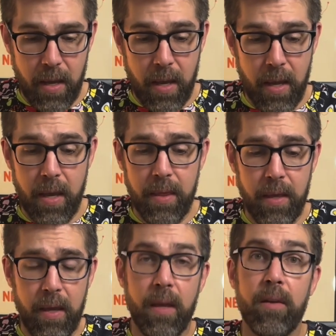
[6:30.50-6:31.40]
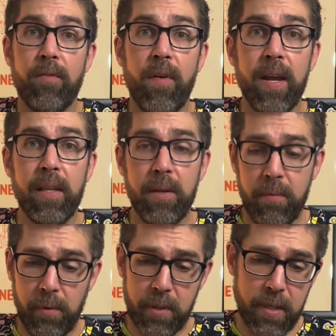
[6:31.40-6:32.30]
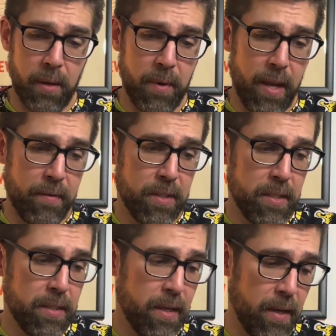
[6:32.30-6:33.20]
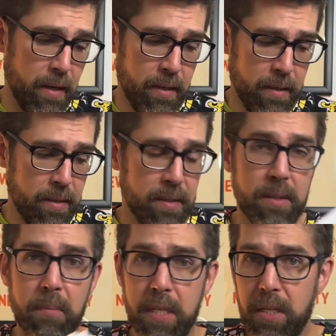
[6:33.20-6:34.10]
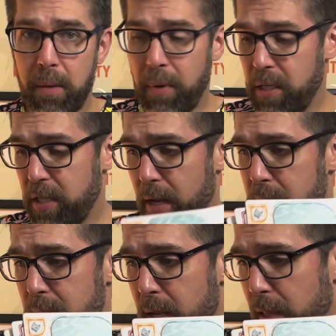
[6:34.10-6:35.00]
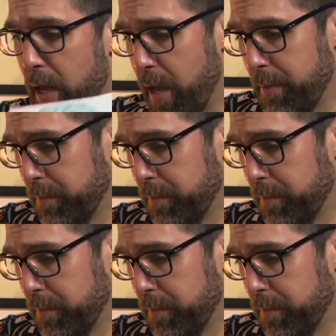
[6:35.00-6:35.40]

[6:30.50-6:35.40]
And then finally, it looks like we have just a smidgen of Punchouts, not a lot.